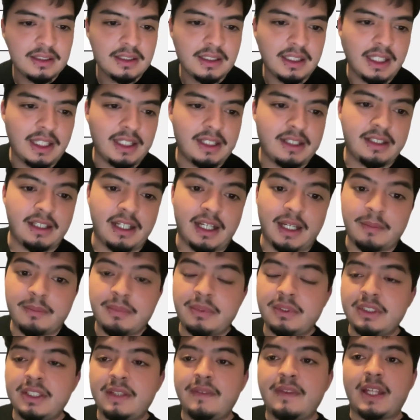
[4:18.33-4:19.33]
And I
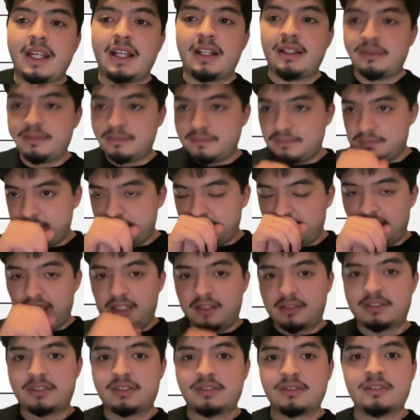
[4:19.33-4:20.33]
believe that
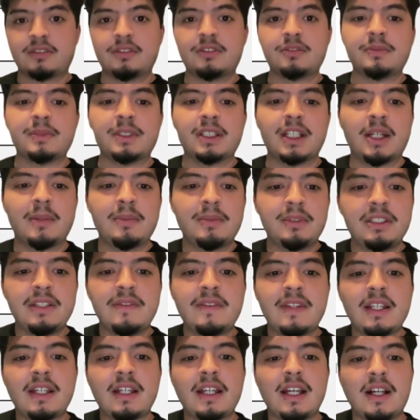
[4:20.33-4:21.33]
Al
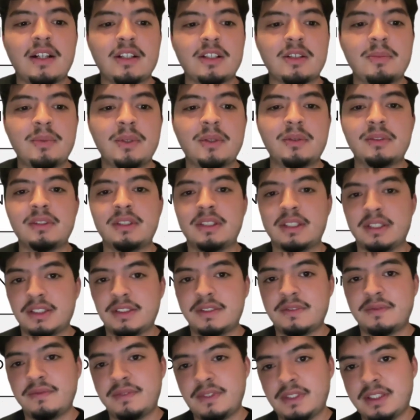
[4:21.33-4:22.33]
Capone
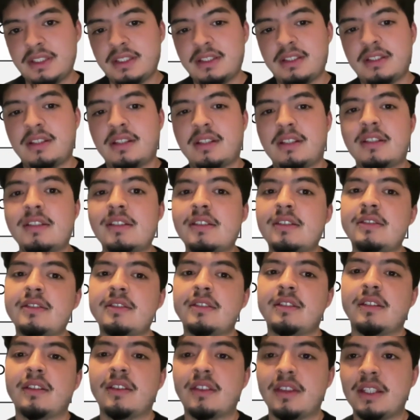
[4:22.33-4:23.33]
does fit
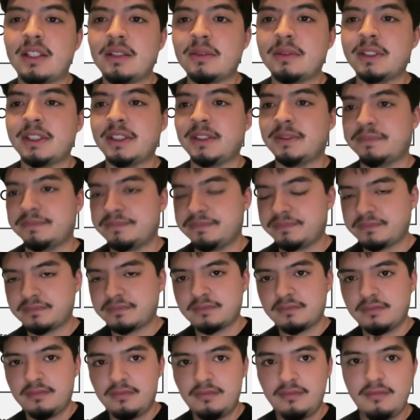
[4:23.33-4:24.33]
this theory
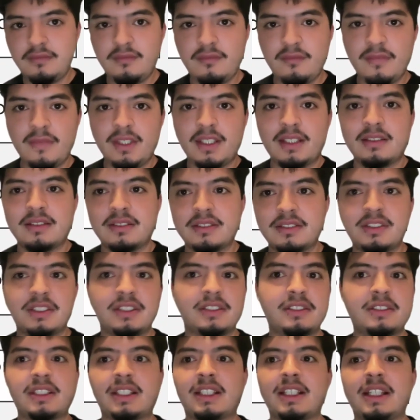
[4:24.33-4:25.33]

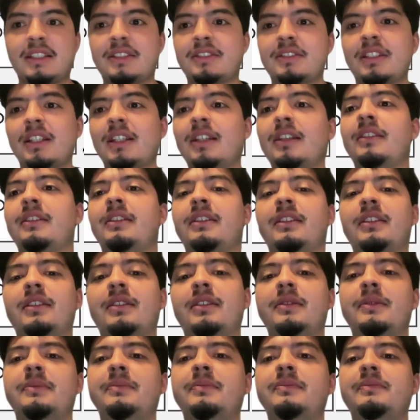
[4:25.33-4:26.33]
since, like I
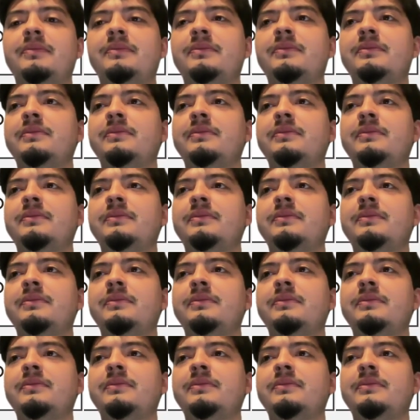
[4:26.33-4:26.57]
said,